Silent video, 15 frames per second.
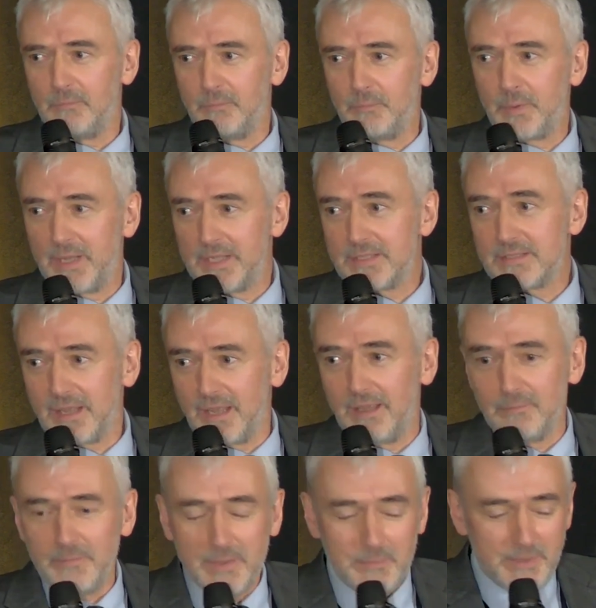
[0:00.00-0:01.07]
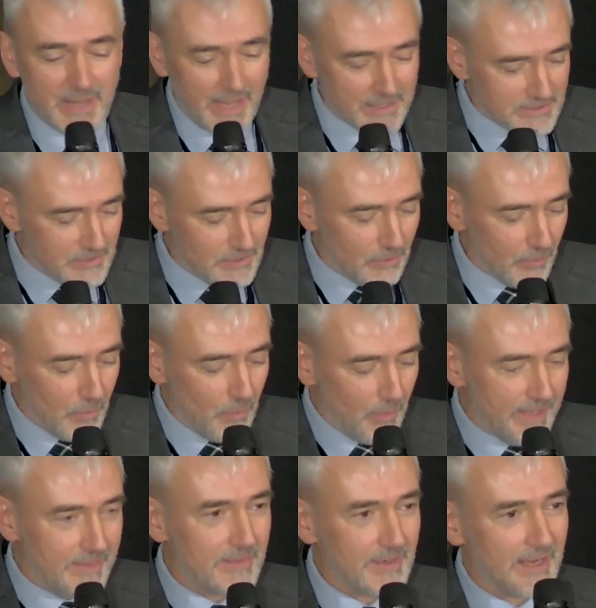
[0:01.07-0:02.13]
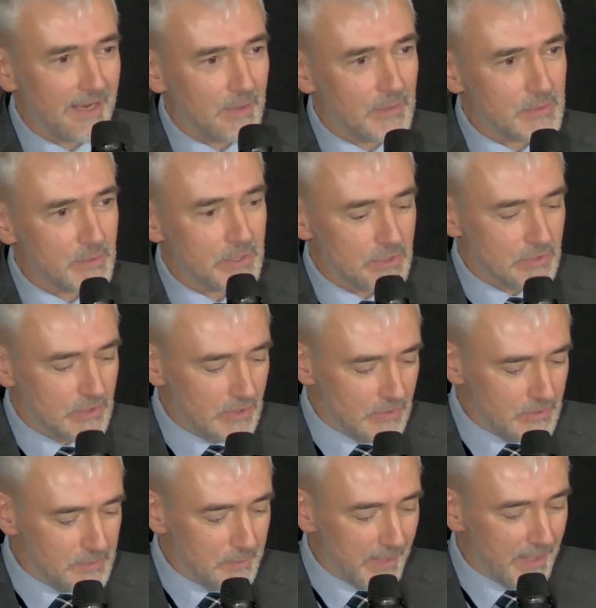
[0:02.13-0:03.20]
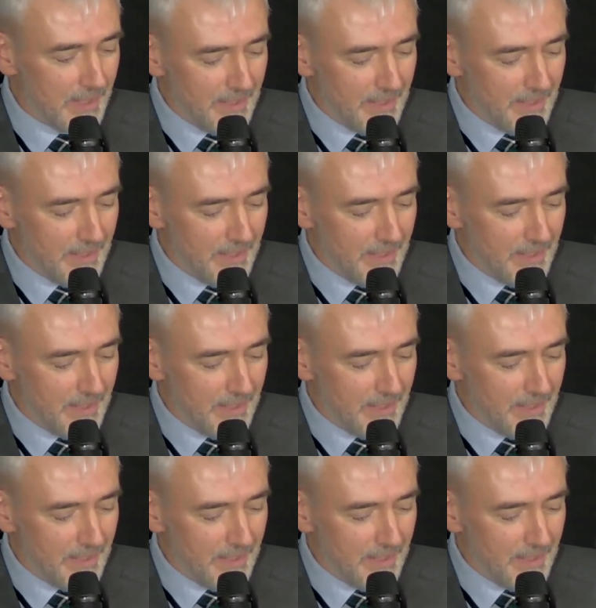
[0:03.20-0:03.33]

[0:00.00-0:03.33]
but maybe that's not quite the language we should use, but